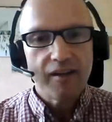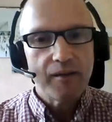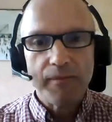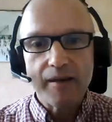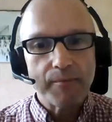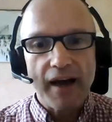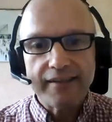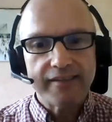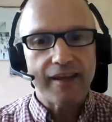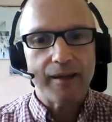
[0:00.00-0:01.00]
Me and my
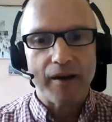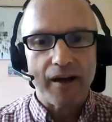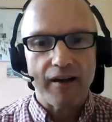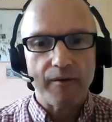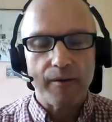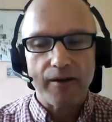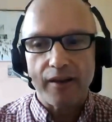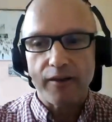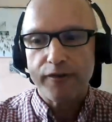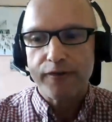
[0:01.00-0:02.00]
team are at
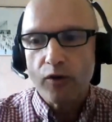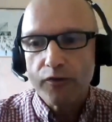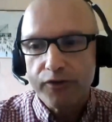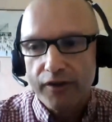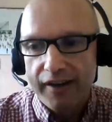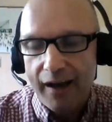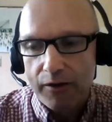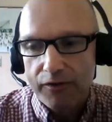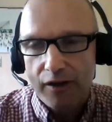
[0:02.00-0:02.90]
the forefront now of